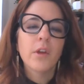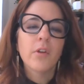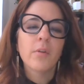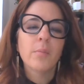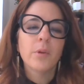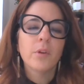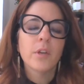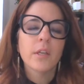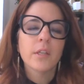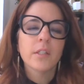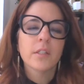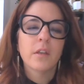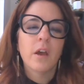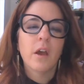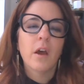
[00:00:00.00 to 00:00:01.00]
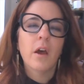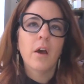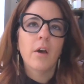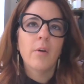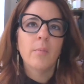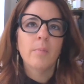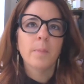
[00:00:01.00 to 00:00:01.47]
therapeutics
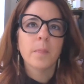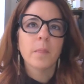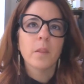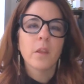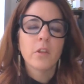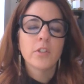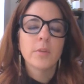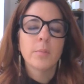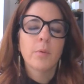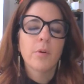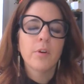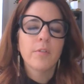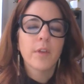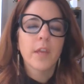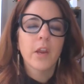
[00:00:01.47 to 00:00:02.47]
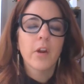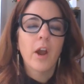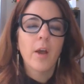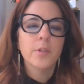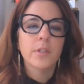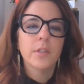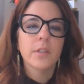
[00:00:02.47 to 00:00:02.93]
supportive care
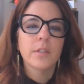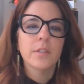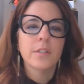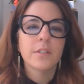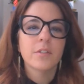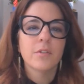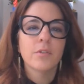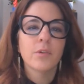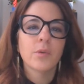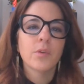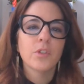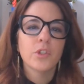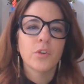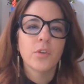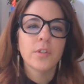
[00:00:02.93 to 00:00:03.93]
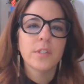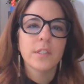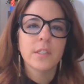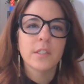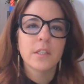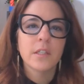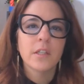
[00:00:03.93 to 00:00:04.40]
options through
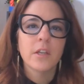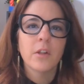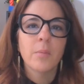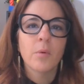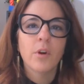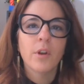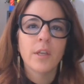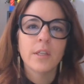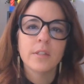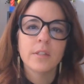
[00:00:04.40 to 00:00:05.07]
insurances a little more